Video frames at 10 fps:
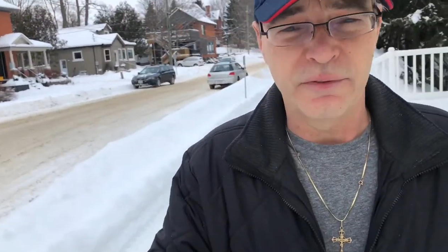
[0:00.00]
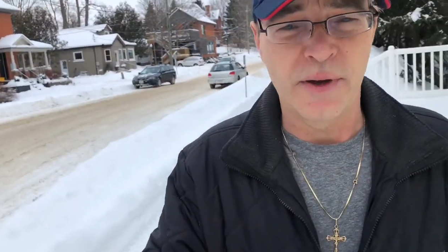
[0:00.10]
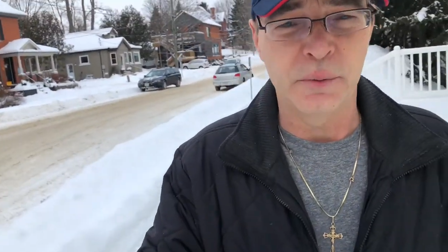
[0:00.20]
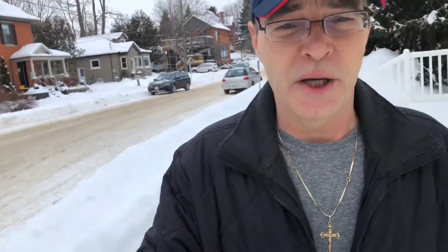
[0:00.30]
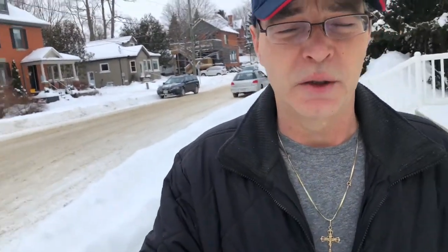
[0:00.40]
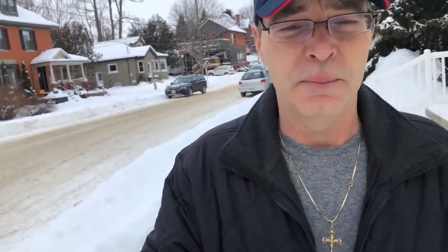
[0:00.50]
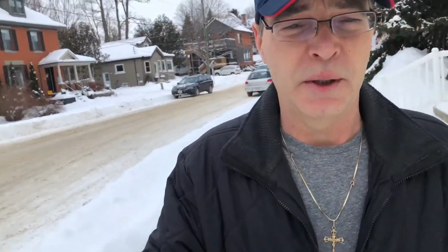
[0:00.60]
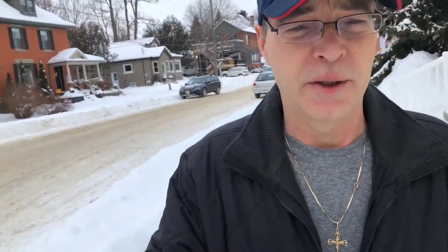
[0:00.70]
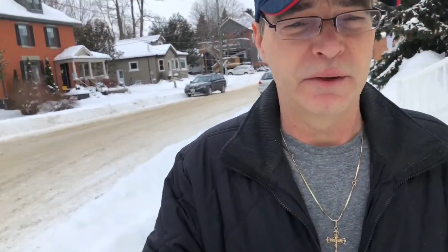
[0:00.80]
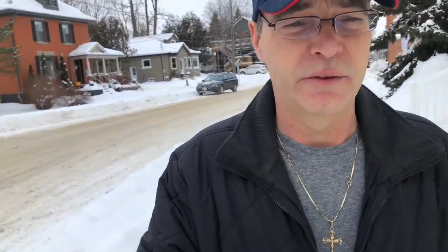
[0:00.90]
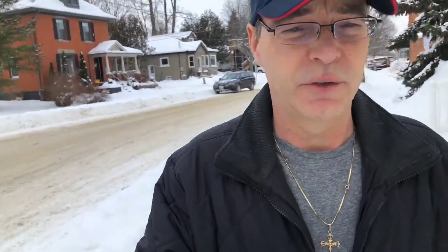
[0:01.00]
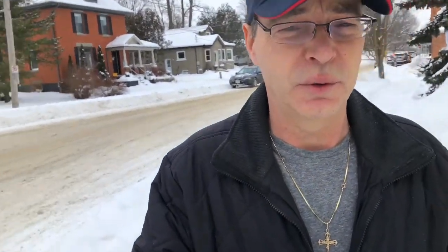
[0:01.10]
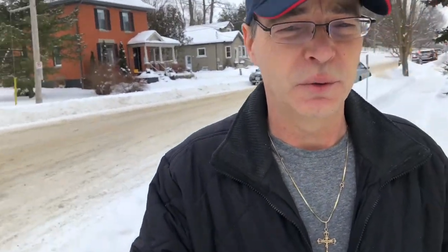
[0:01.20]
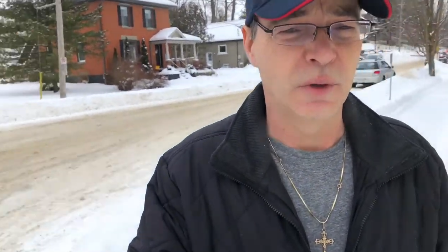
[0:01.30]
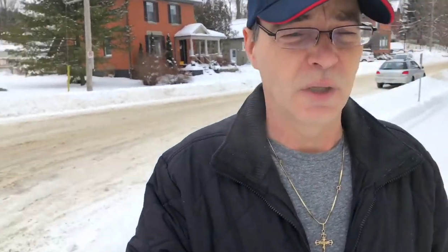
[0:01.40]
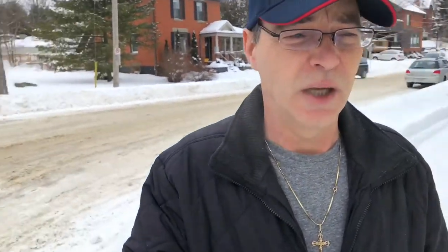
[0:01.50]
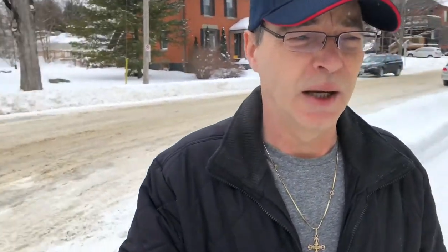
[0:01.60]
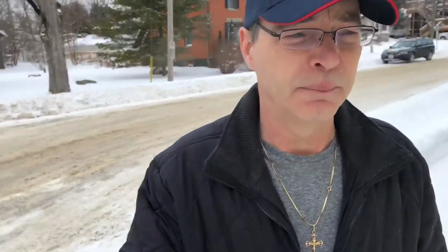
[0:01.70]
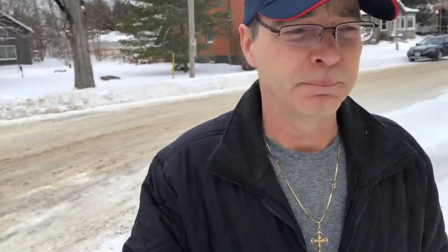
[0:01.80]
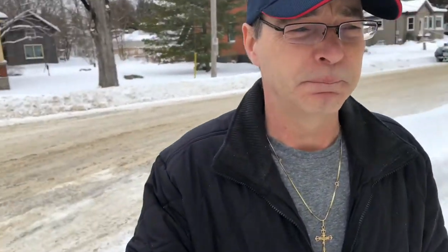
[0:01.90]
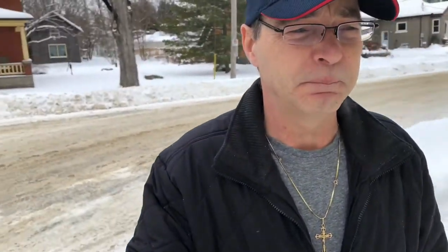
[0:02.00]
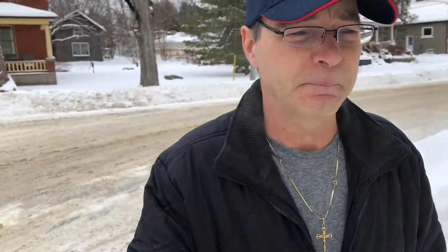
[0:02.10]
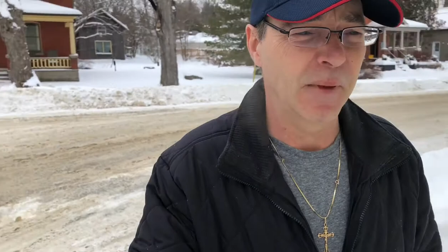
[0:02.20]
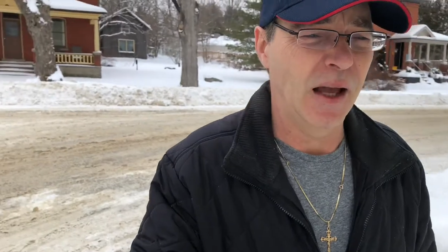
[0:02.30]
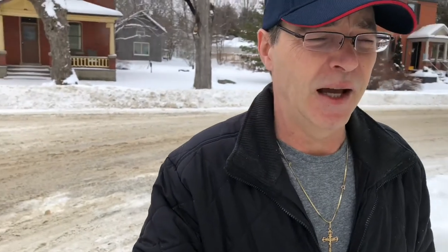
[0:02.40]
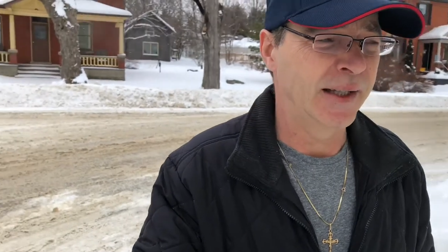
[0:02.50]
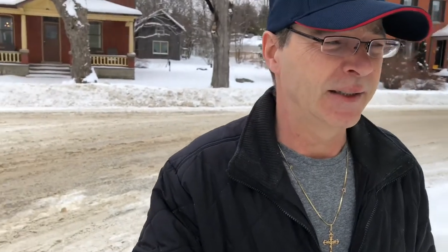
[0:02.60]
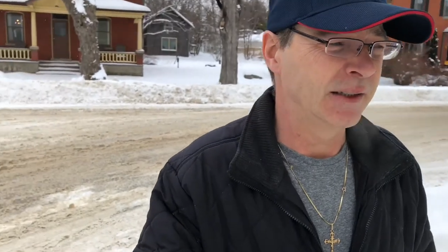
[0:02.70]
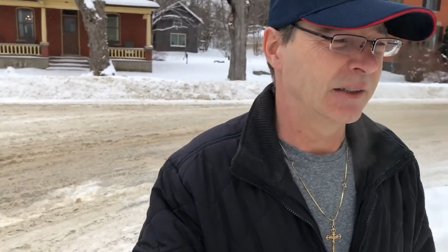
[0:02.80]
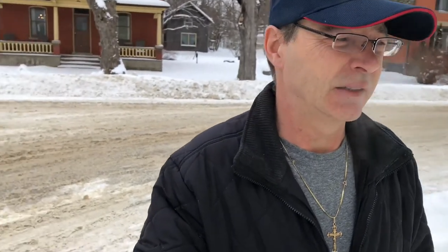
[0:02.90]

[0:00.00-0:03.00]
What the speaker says: I found out about it too, I